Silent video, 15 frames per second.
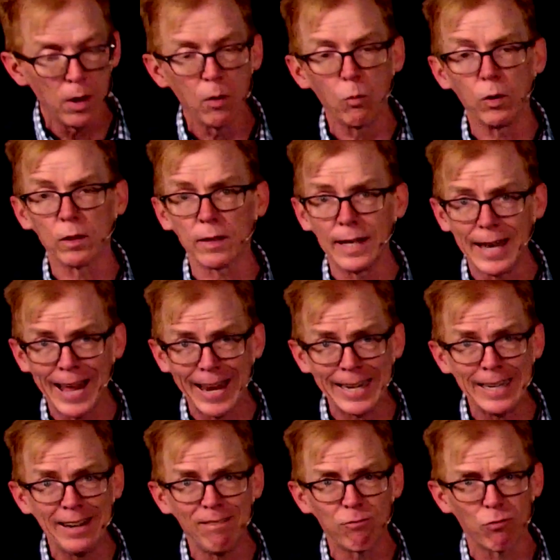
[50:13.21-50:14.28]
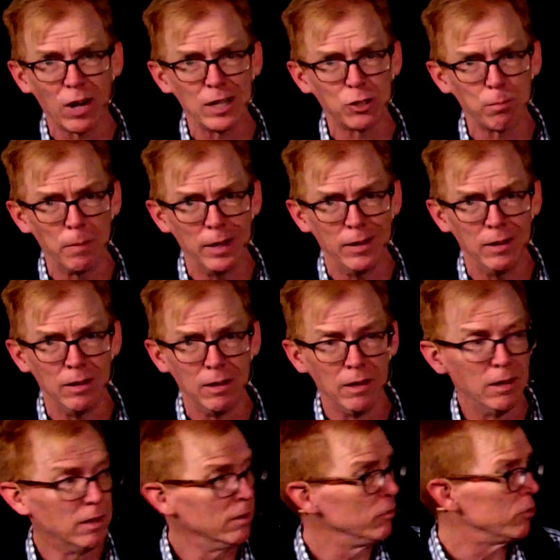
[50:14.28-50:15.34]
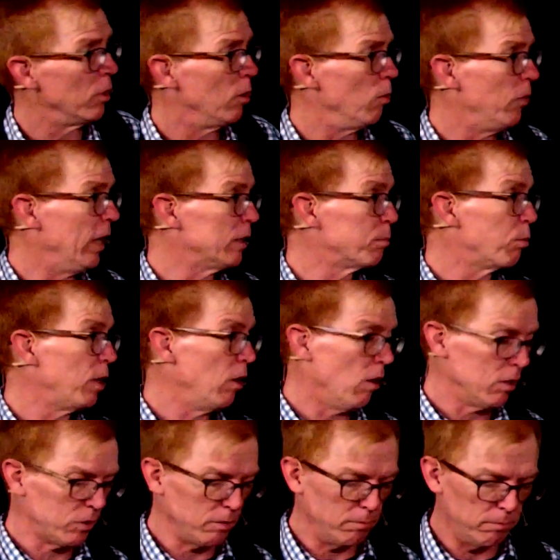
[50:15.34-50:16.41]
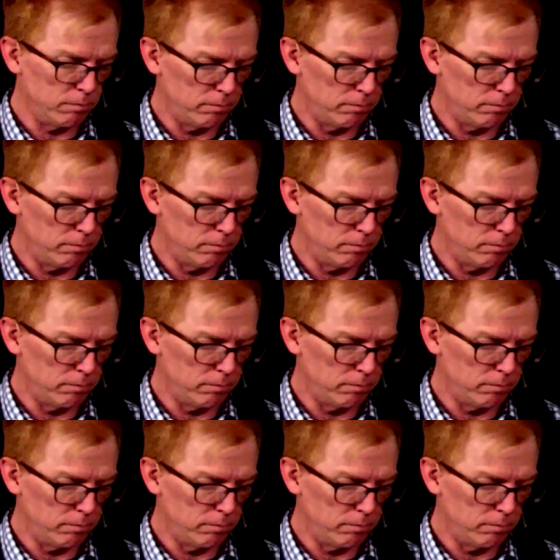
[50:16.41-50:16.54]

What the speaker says: with 90 freshmen. So that's pretty awesome.